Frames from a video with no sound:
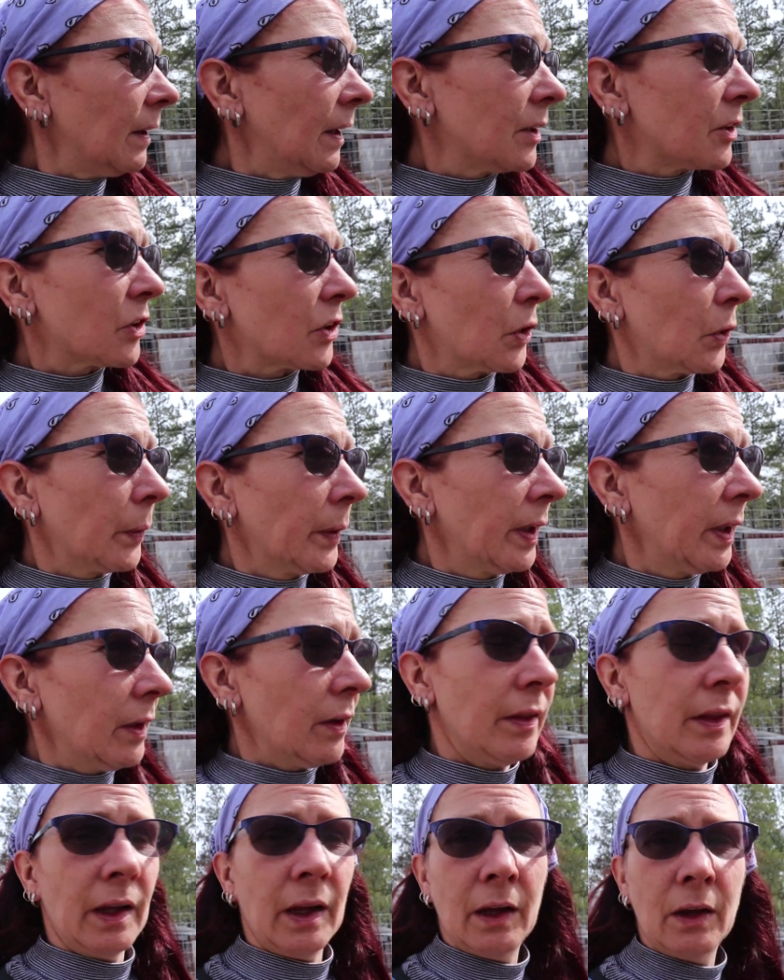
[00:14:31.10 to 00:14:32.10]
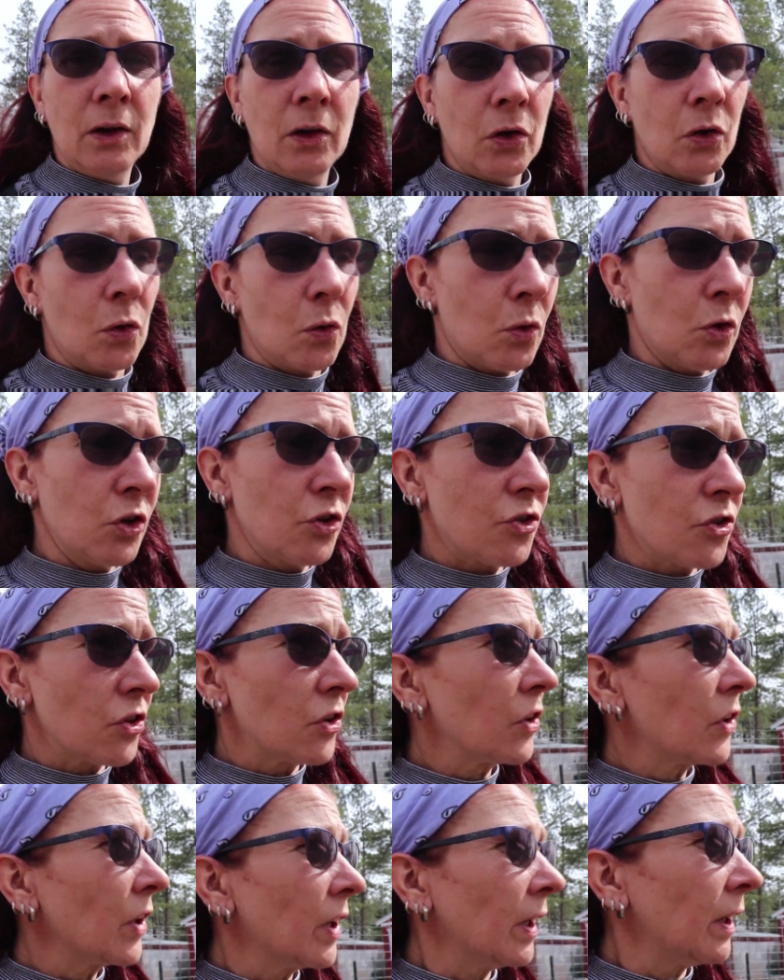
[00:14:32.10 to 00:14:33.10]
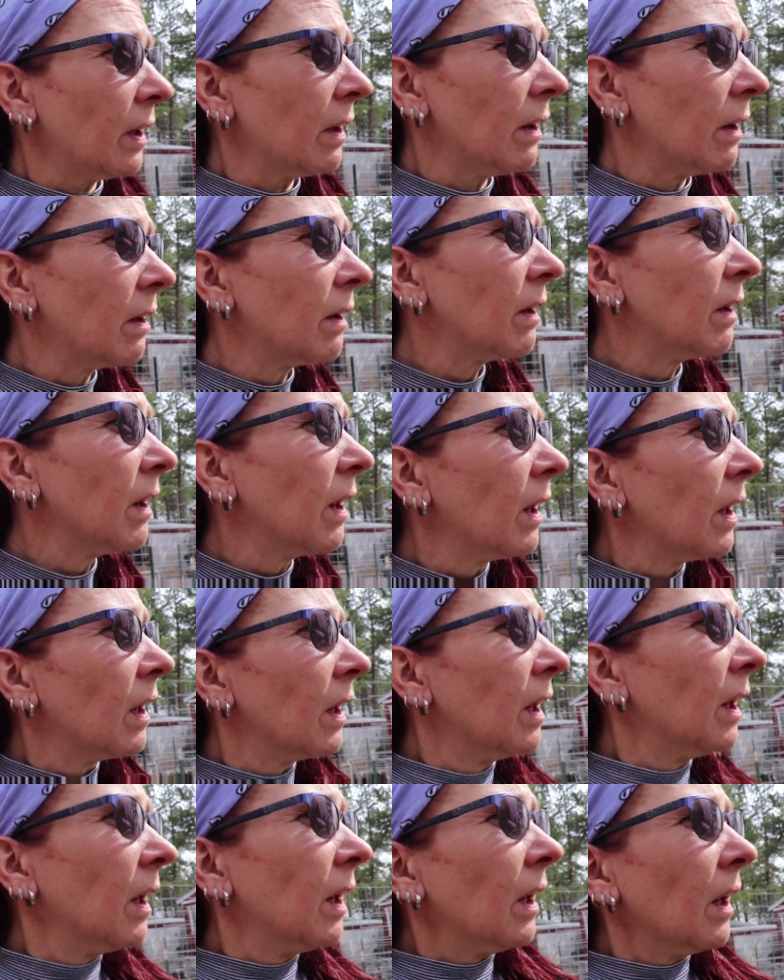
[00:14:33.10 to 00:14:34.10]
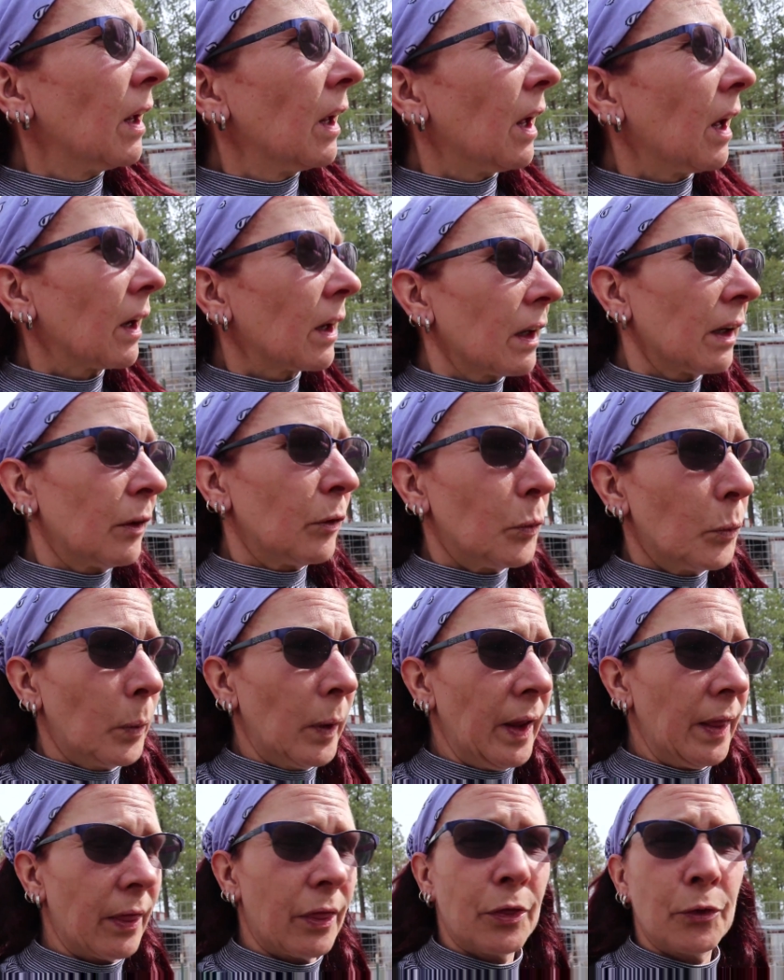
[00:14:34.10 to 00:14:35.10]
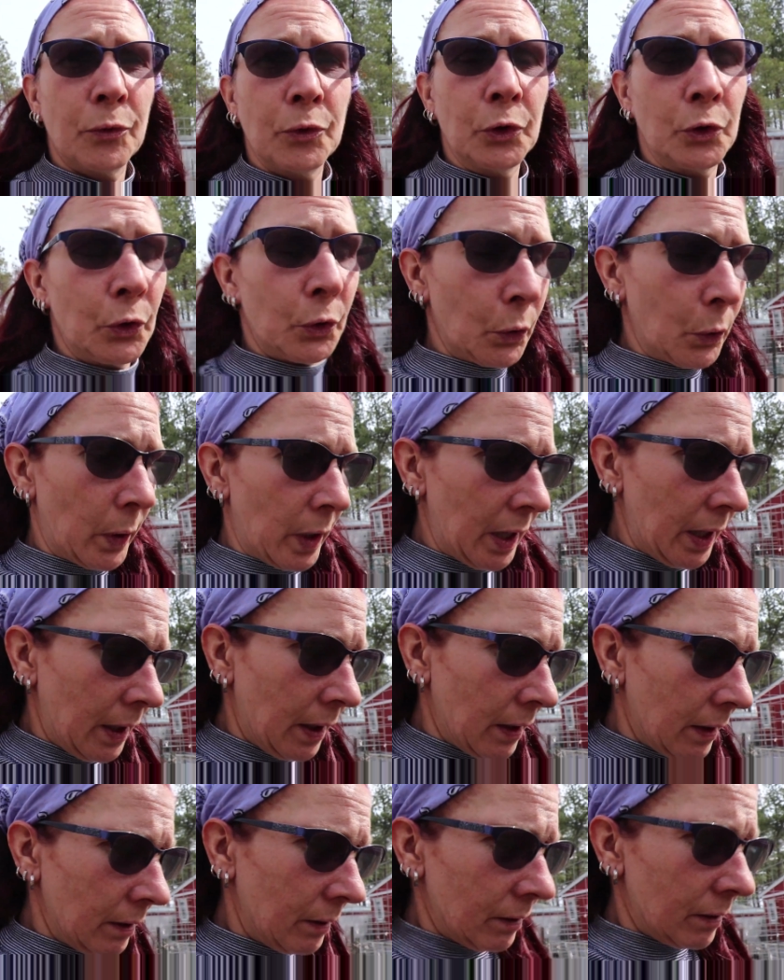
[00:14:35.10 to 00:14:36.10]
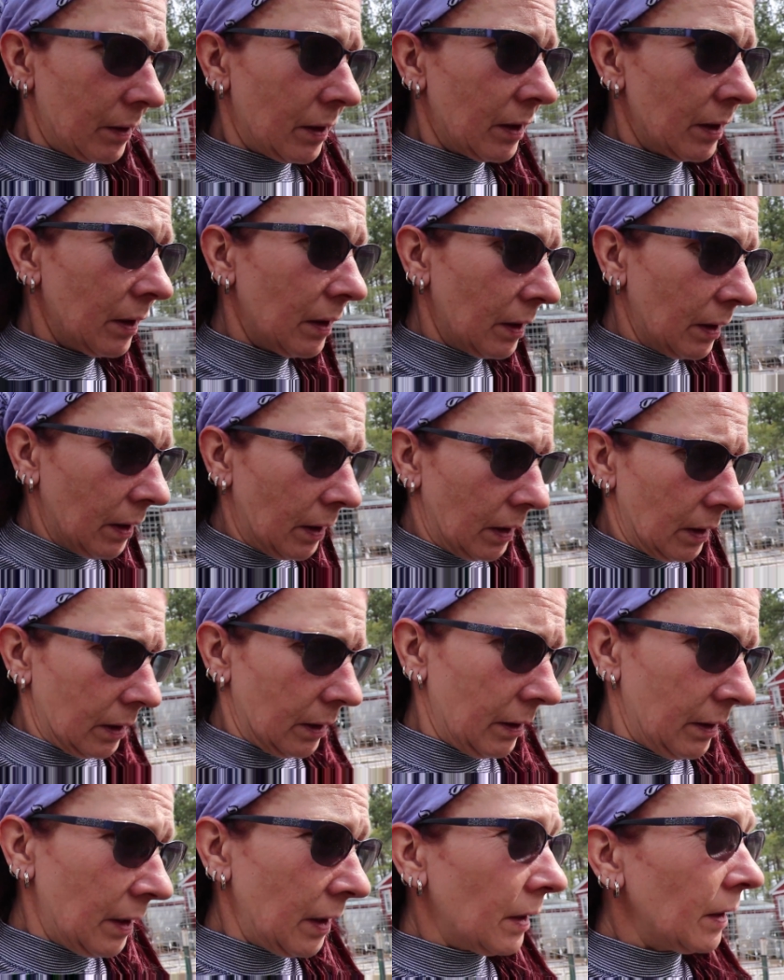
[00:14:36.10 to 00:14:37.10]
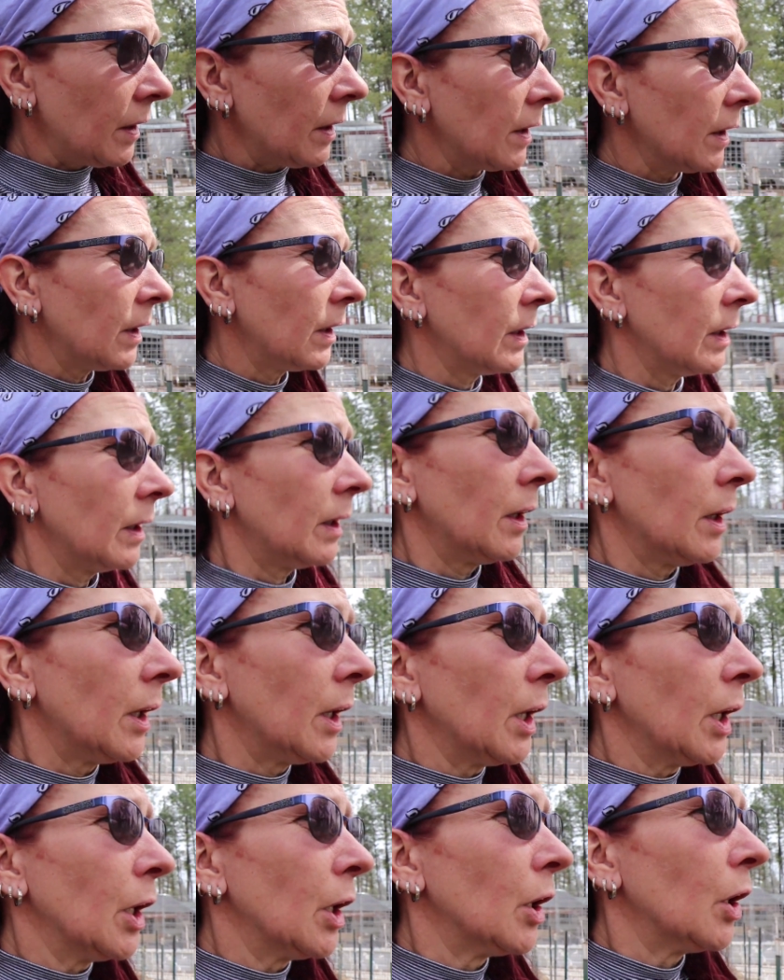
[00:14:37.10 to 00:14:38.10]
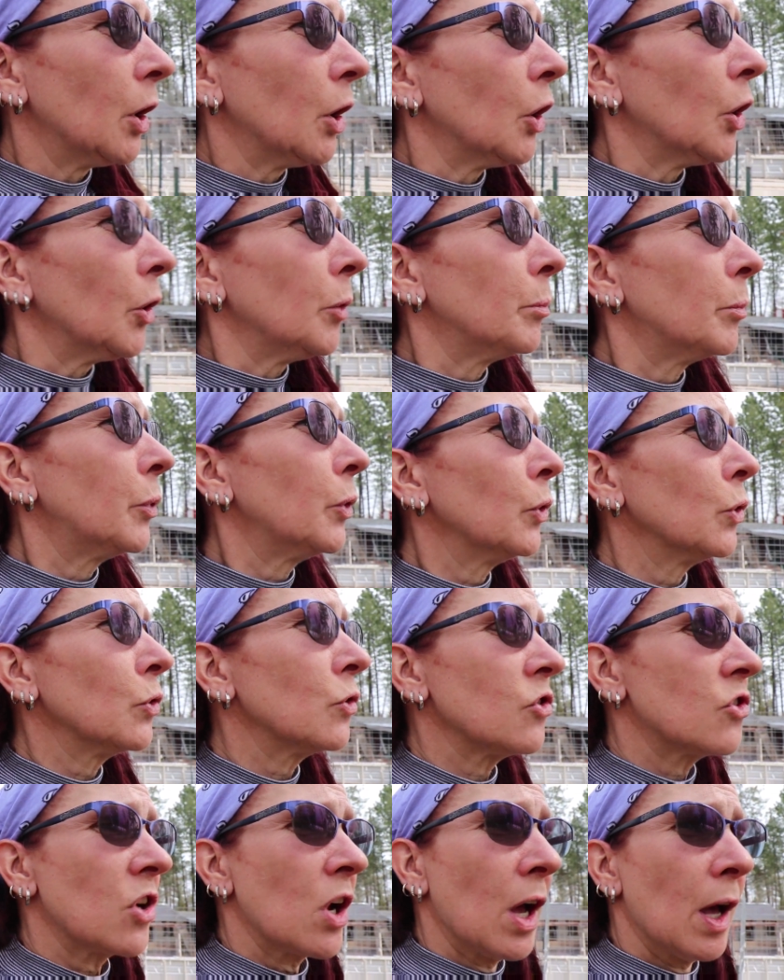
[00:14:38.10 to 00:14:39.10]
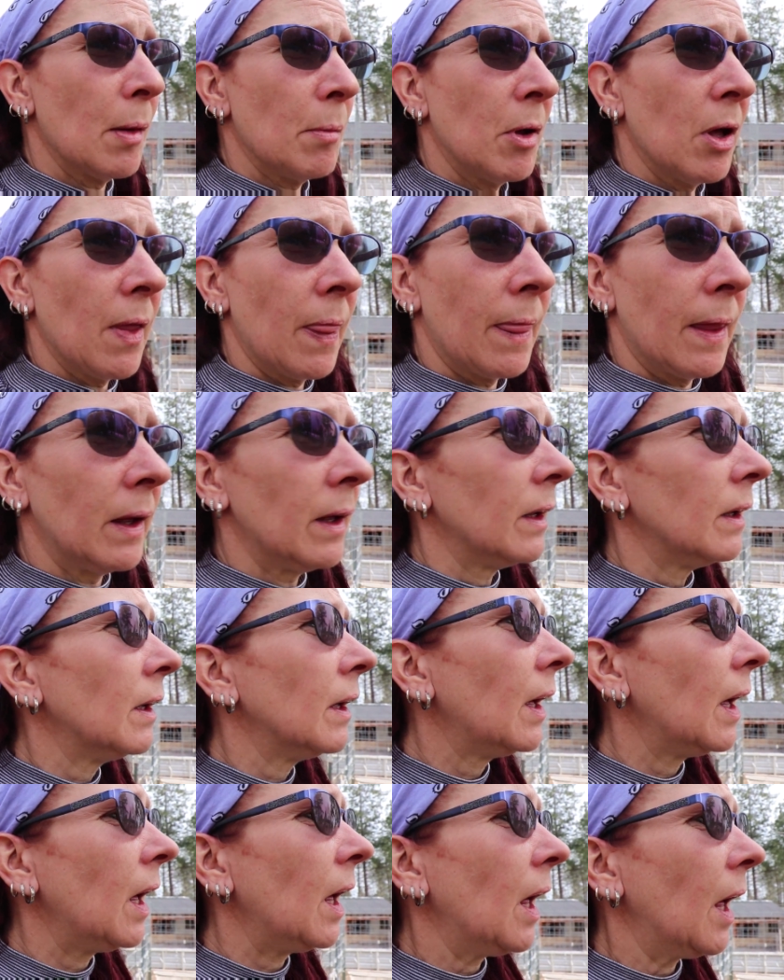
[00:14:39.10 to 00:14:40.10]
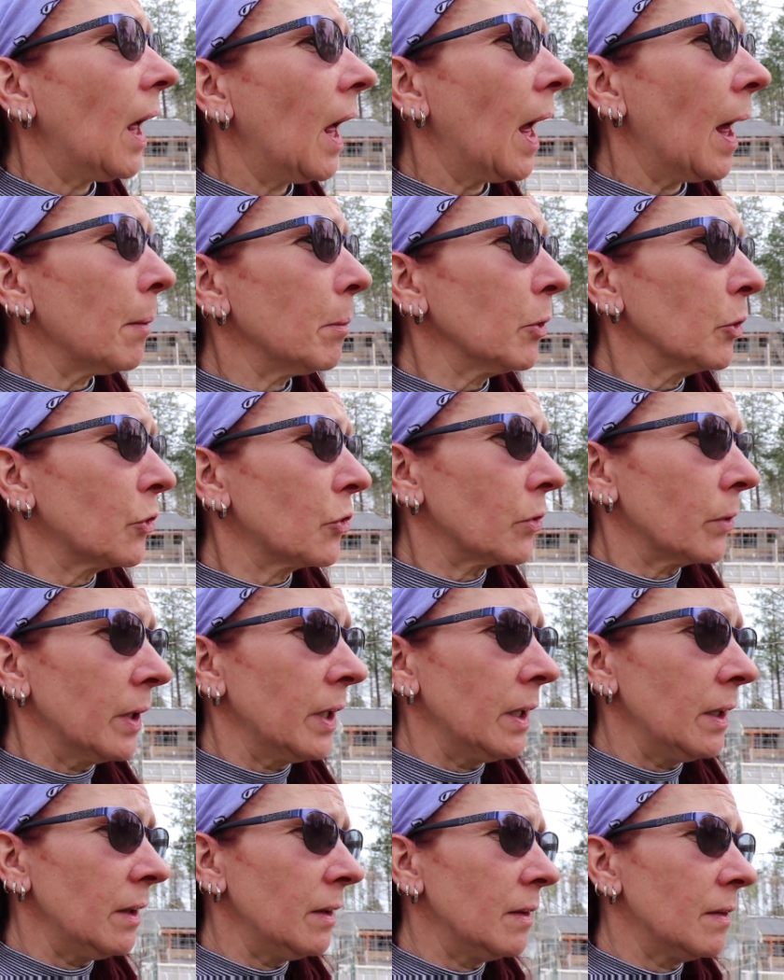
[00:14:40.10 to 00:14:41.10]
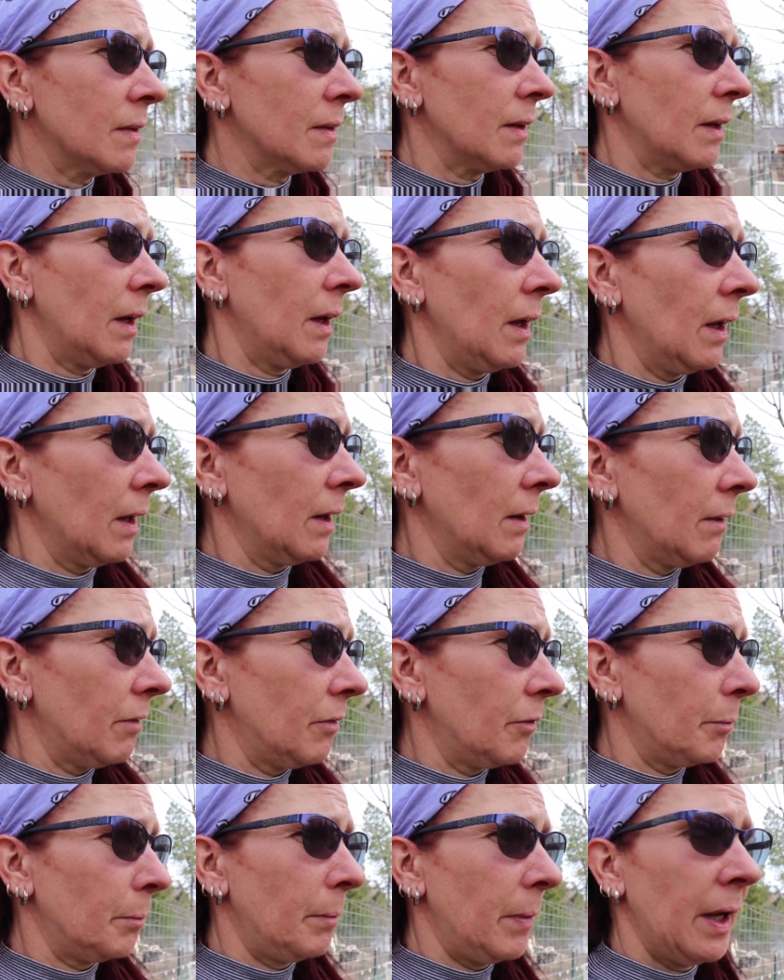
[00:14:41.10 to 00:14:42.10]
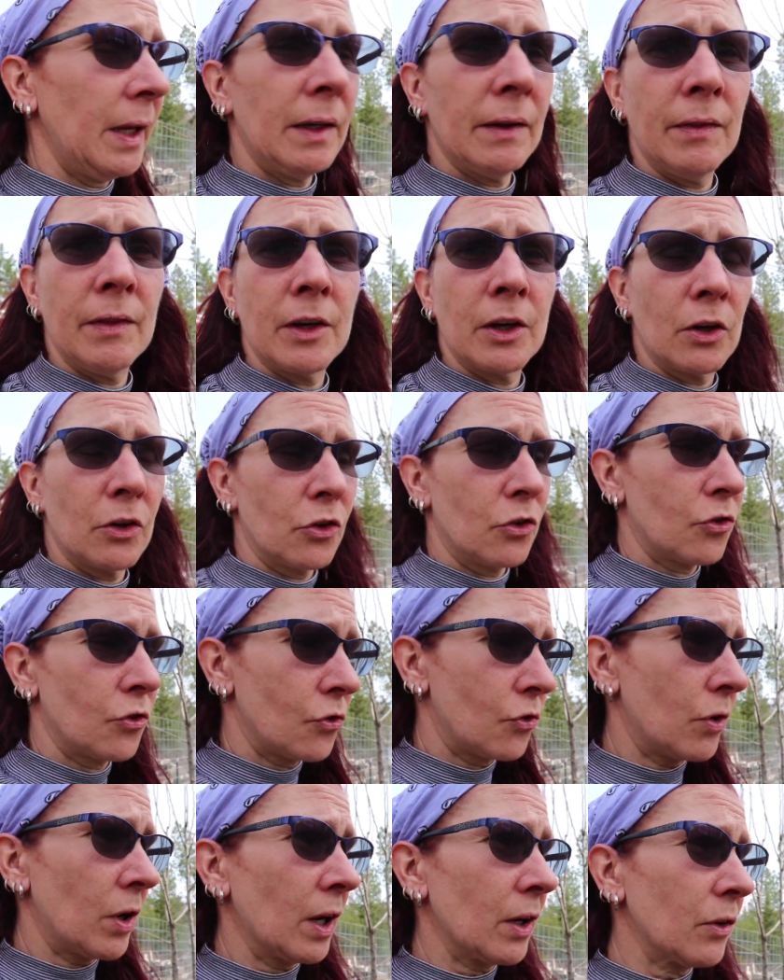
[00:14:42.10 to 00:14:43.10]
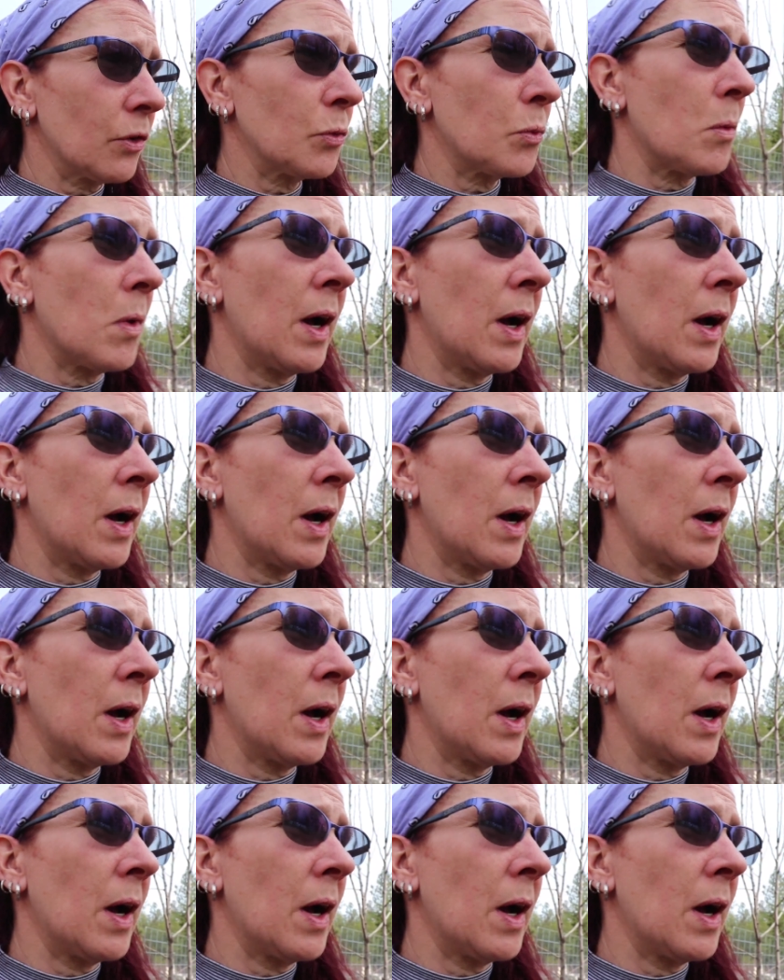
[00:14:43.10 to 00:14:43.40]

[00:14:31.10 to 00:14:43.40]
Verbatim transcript: let's go into the orchard and went through and did a prune job on the apple trees and painted their trunks